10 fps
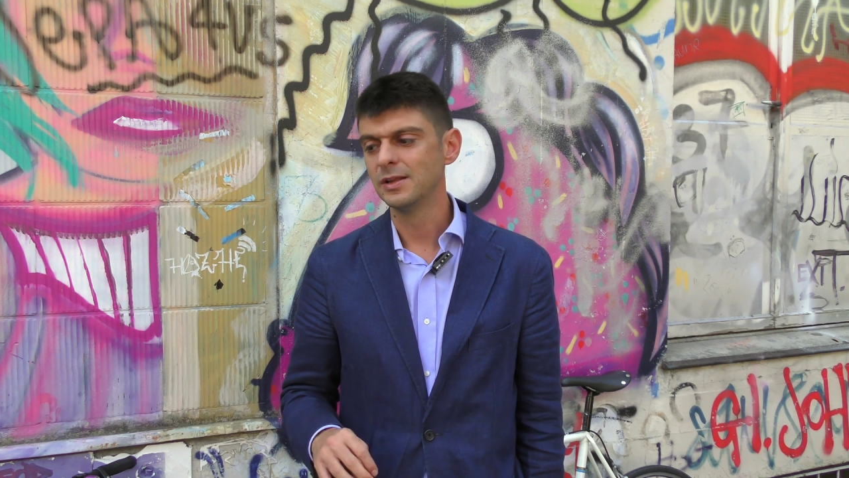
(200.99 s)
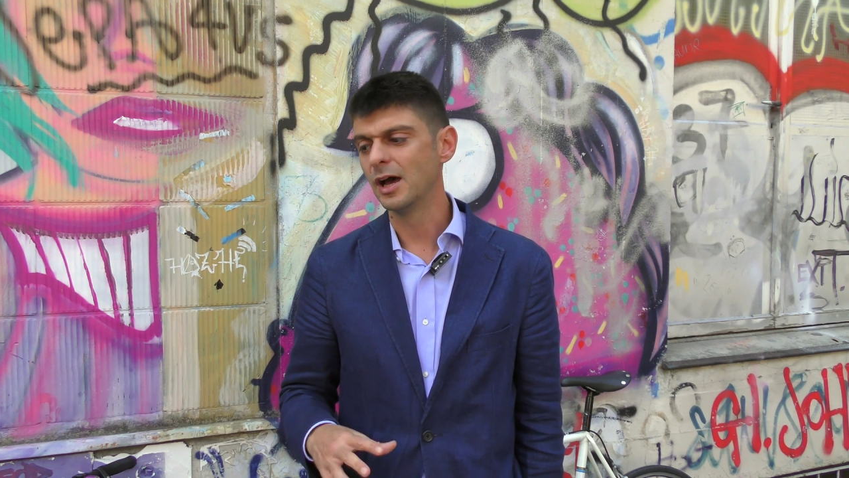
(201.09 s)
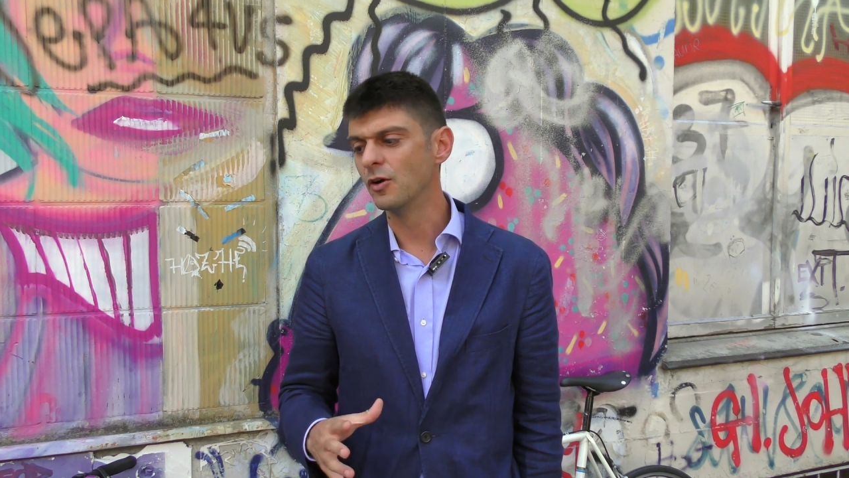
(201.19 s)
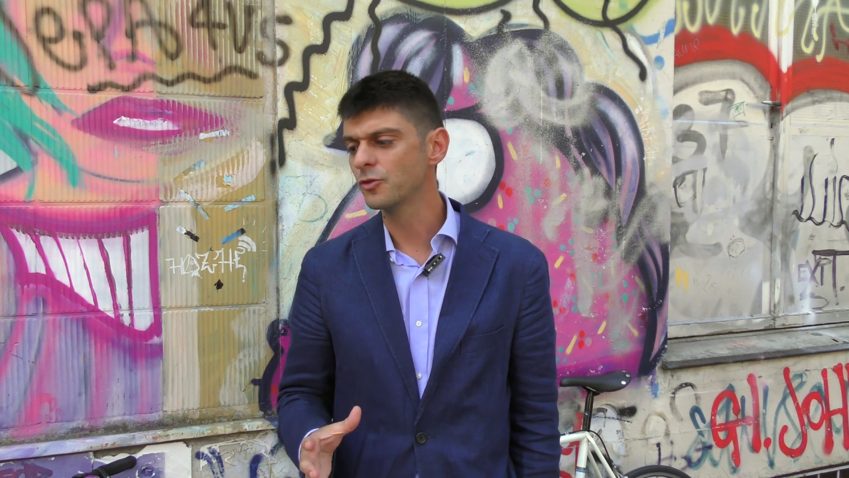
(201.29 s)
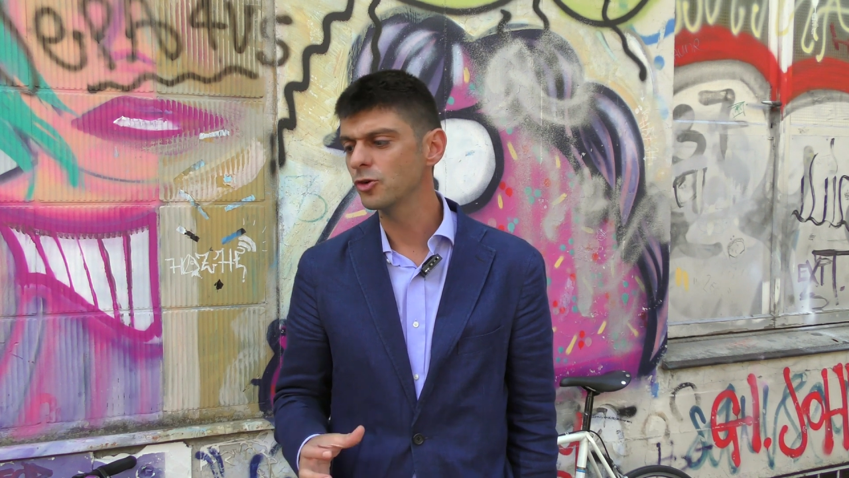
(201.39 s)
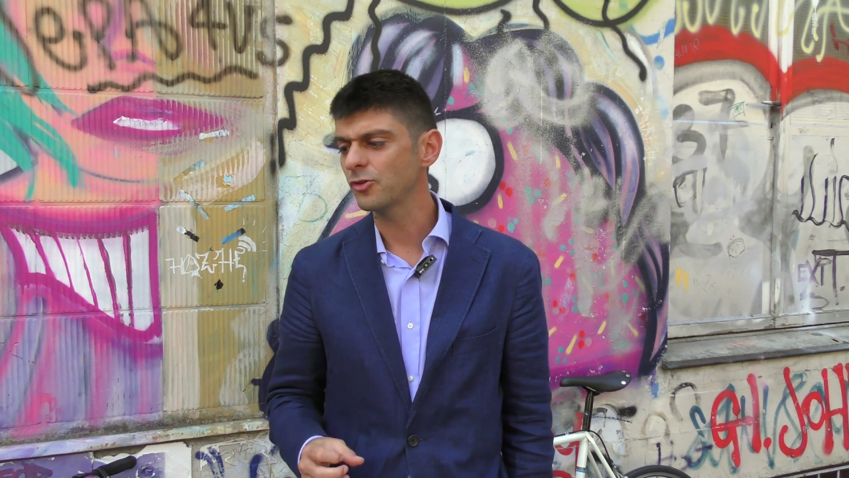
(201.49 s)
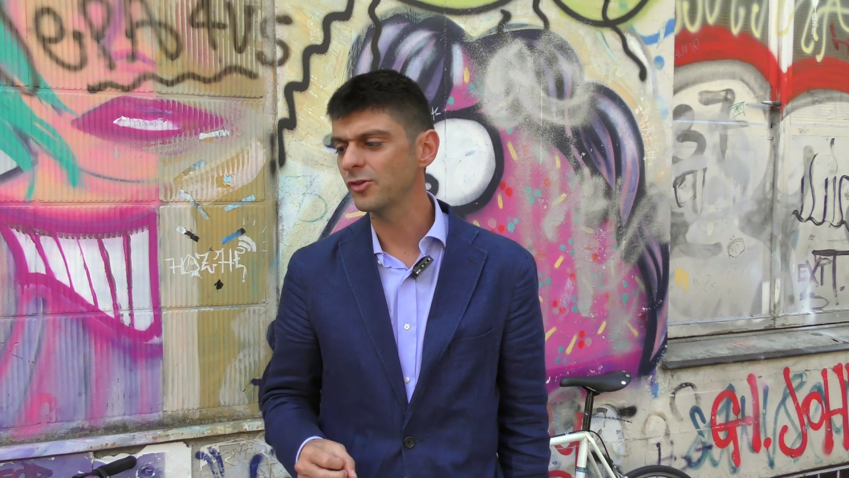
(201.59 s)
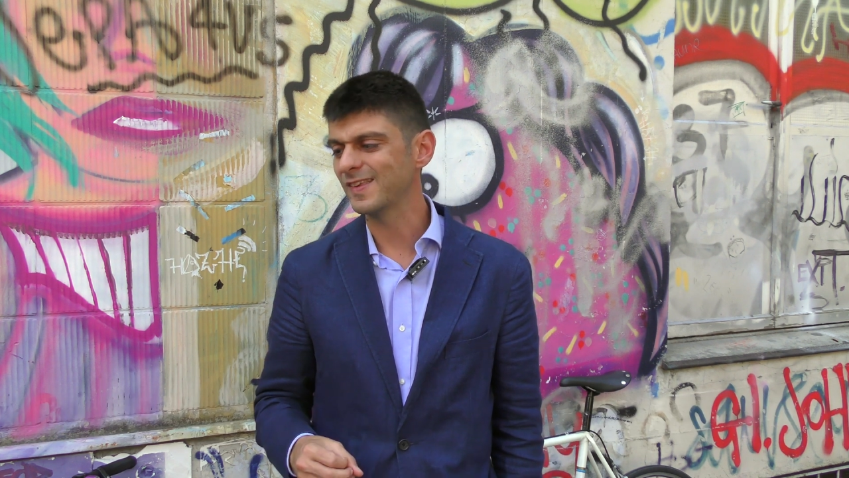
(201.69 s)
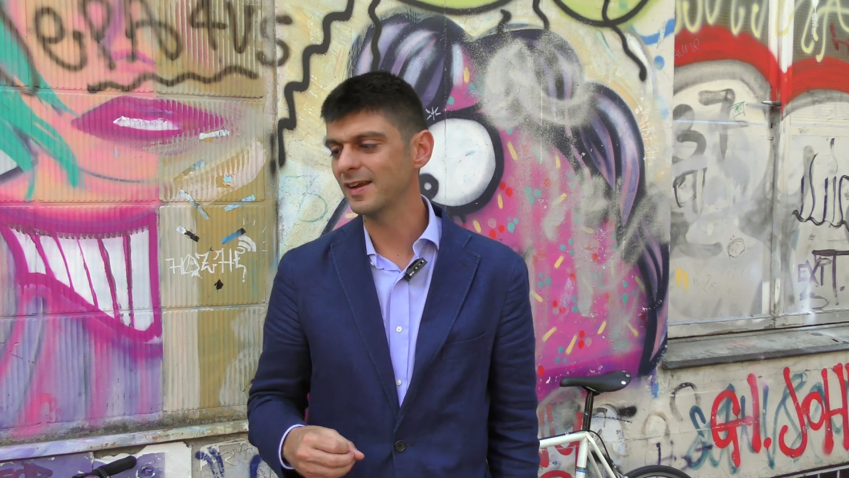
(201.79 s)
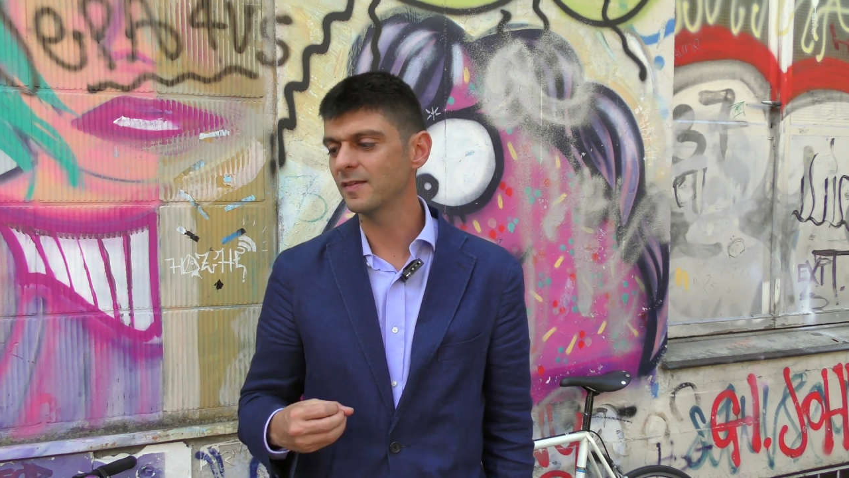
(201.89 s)
Now, of course,
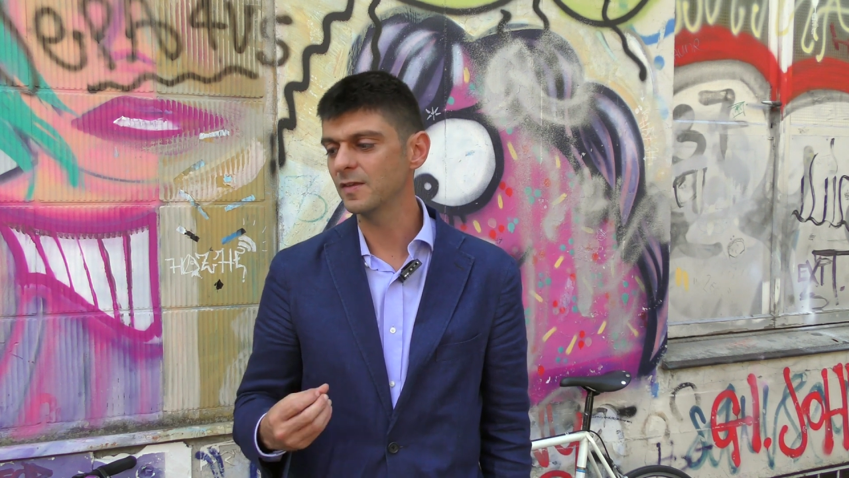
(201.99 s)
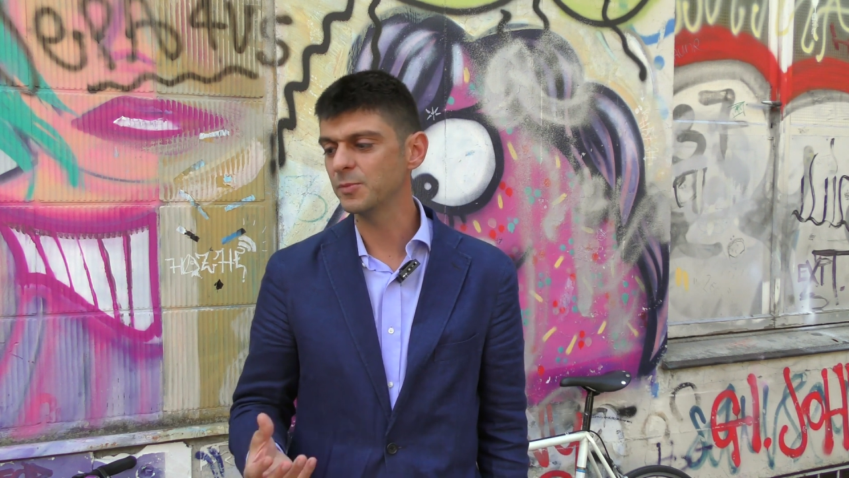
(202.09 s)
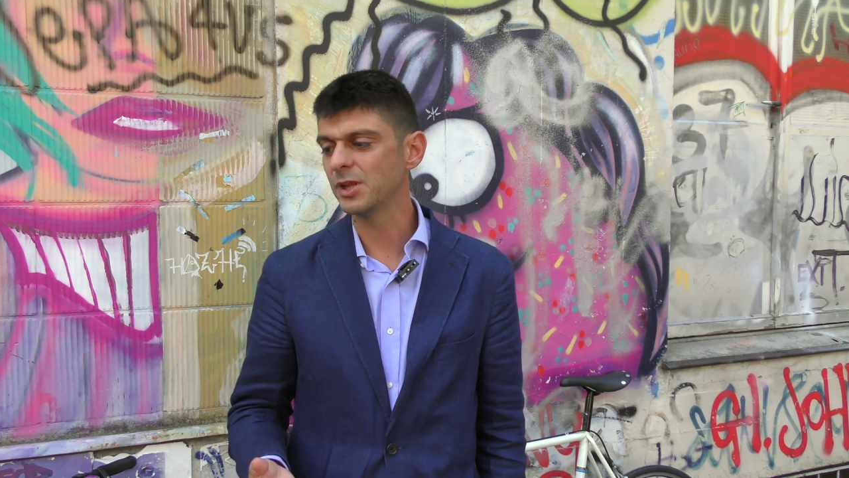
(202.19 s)
it's a recipe